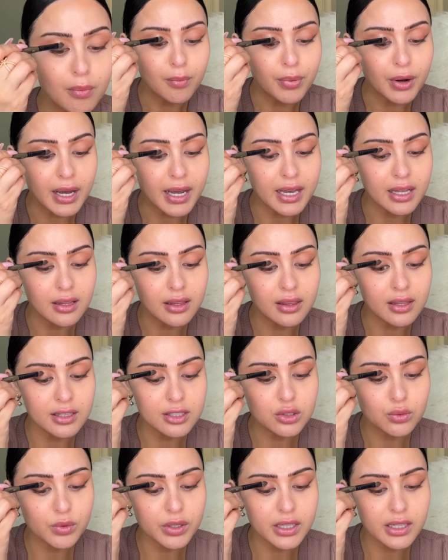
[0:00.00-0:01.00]
but
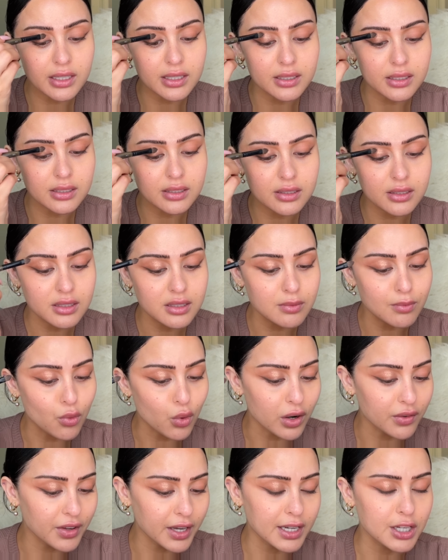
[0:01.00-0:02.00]
this one is
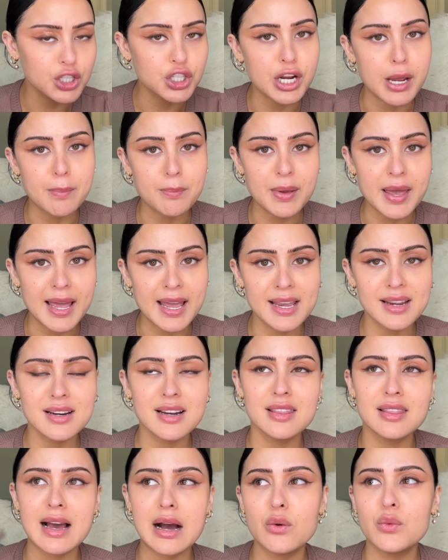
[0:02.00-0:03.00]
more of like a champagne
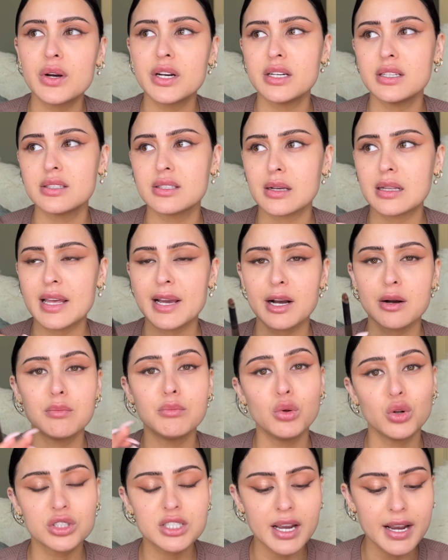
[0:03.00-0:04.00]
and that one is a, like a
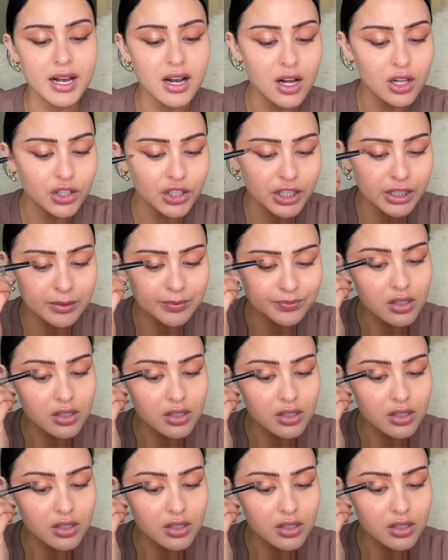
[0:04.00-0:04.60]
multicolor.